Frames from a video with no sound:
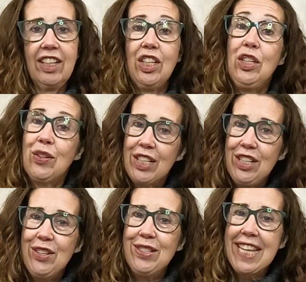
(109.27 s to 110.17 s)
You could
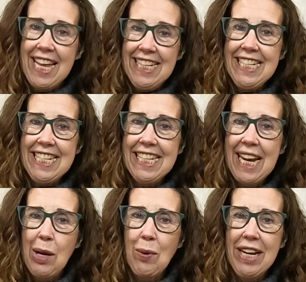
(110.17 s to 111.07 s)
use any
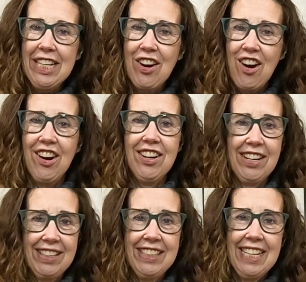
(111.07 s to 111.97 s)
DK weight yarn
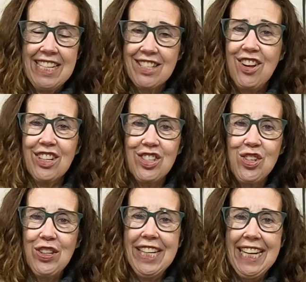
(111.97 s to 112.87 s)
as long as
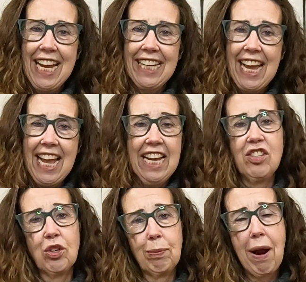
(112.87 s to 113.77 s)
you can get
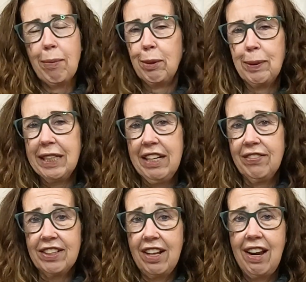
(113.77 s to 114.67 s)
gauge, or probably
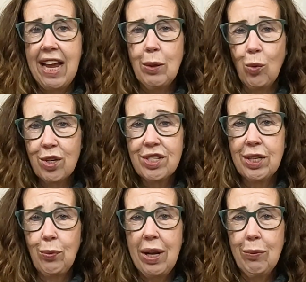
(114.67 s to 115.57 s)
even a light
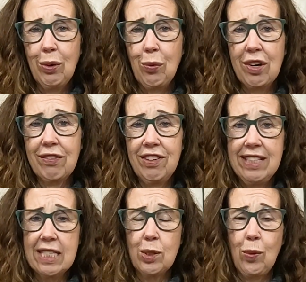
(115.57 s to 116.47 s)
worsted weight would work for
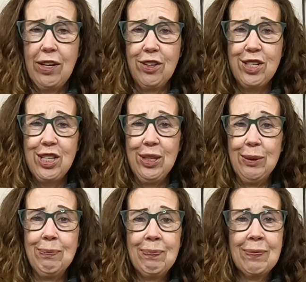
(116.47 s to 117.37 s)
this sweater too.